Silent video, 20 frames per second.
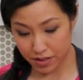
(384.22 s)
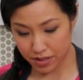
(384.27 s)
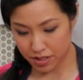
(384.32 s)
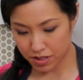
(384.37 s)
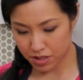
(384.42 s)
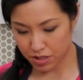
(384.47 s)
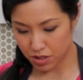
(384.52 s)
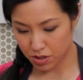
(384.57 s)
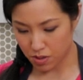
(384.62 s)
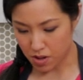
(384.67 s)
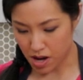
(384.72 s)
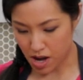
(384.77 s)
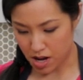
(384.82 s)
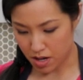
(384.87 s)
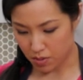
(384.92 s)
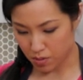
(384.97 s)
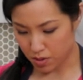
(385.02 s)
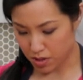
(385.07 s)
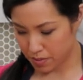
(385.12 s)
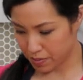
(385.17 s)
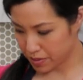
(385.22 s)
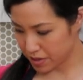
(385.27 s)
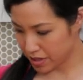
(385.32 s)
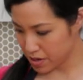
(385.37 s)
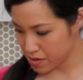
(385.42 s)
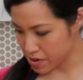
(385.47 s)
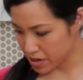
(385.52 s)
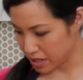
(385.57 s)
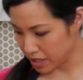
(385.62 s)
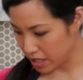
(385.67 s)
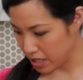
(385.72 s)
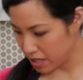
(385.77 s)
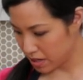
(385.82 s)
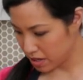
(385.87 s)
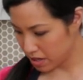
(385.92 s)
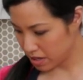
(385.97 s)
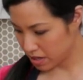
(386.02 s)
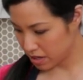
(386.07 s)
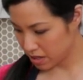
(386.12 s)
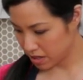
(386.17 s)
this is still hot, work pretty
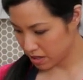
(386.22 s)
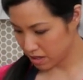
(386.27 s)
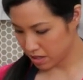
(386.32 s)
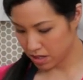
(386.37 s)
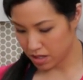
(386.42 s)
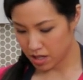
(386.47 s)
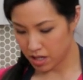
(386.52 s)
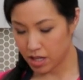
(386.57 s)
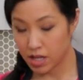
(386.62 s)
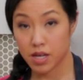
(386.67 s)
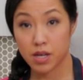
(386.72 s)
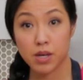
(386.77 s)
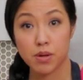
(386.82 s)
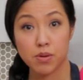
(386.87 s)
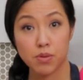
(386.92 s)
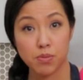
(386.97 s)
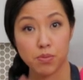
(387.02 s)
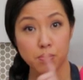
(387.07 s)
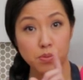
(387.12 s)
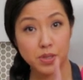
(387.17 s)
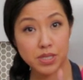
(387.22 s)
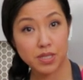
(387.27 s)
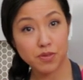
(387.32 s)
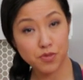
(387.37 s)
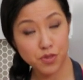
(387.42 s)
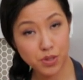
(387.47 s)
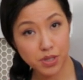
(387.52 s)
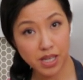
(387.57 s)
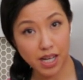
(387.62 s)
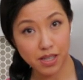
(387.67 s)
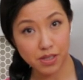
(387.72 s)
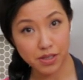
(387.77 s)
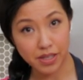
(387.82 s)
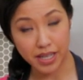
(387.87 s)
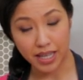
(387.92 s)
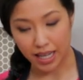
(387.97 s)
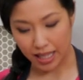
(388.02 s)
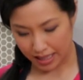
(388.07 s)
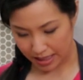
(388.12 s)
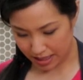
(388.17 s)
quickly. Put some food
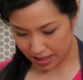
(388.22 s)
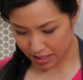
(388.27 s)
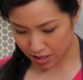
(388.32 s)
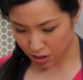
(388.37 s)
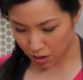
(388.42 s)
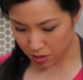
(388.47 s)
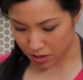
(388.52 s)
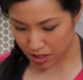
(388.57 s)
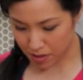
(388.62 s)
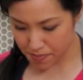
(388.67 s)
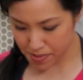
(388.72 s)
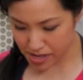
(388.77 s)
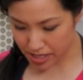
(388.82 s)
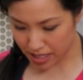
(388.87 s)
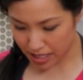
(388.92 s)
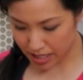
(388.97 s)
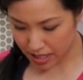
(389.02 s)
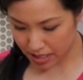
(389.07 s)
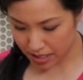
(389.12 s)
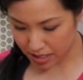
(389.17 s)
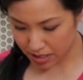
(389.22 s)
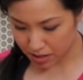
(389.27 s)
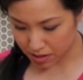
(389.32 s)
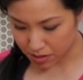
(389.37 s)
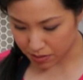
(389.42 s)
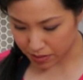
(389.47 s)
coloring in it. So typically this is